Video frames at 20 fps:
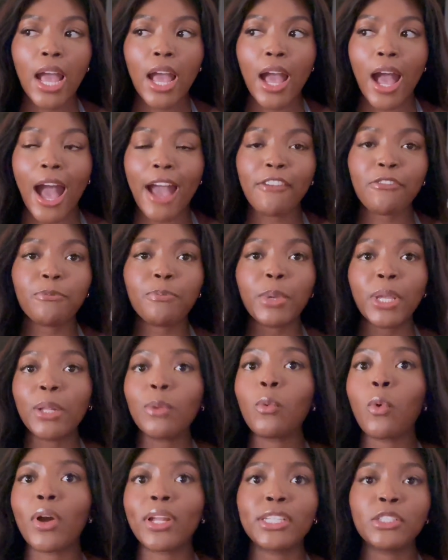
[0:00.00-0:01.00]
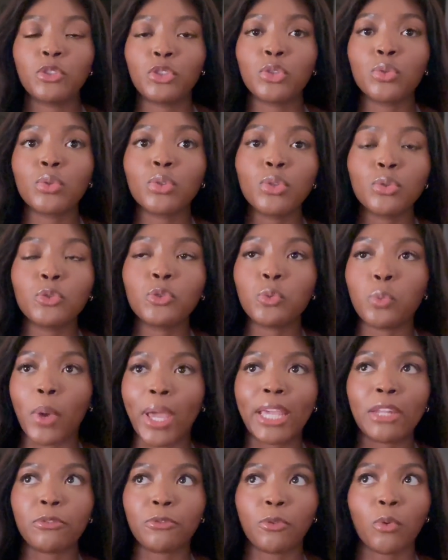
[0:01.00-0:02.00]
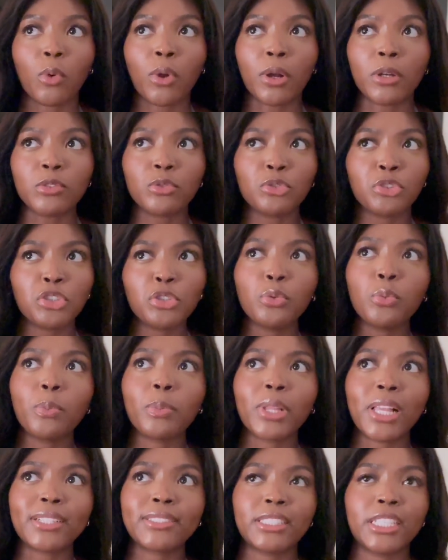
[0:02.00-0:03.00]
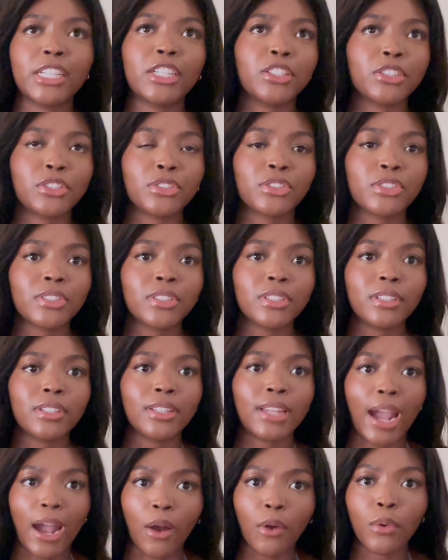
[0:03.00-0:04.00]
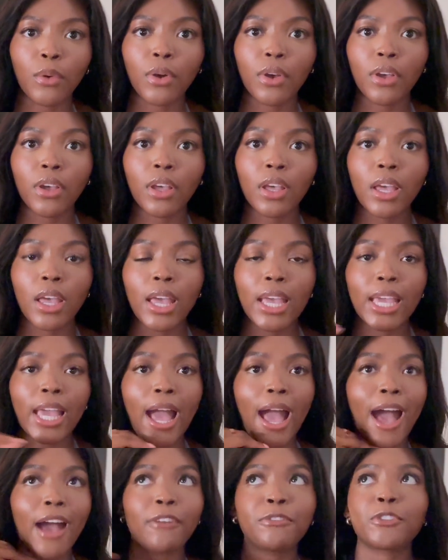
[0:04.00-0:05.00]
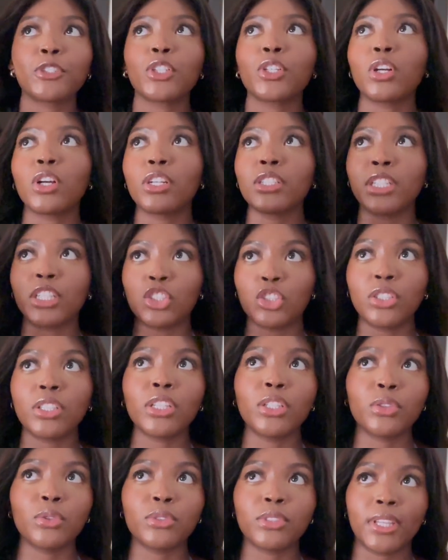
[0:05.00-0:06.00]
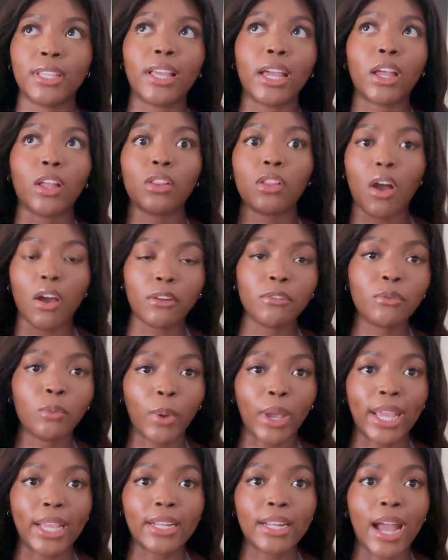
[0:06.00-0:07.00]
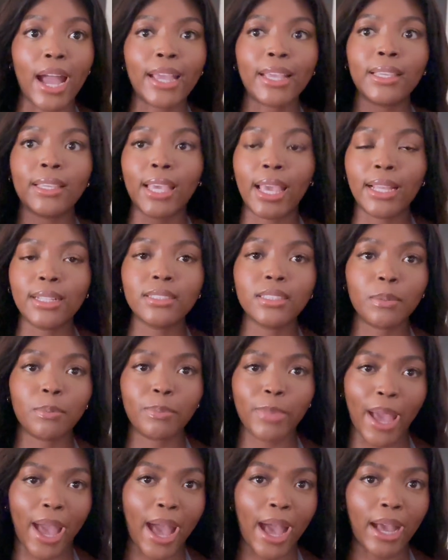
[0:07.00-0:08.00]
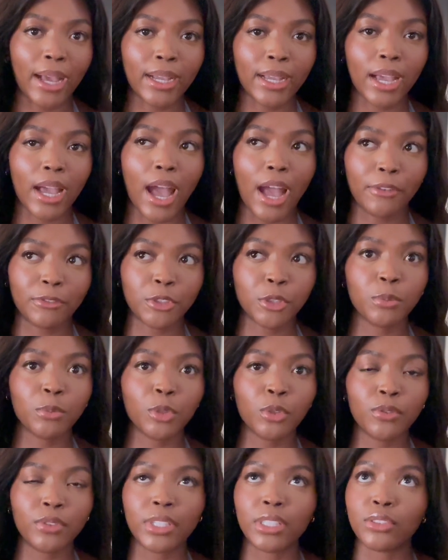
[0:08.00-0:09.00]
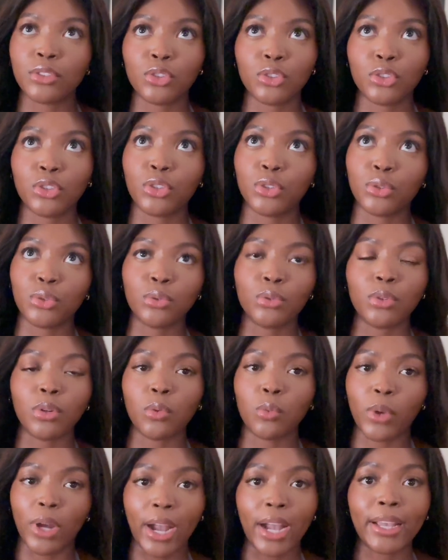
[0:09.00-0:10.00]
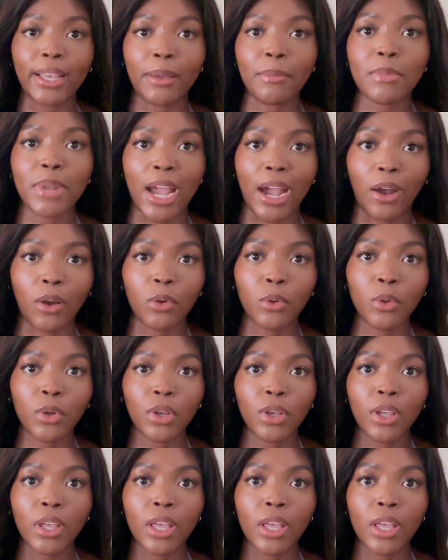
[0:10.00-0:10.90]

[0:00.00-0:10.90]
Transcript: I've been wanting to lose weight for 2+ years now. After initially losing a lot of weight, I gained it back after moving to where I am now,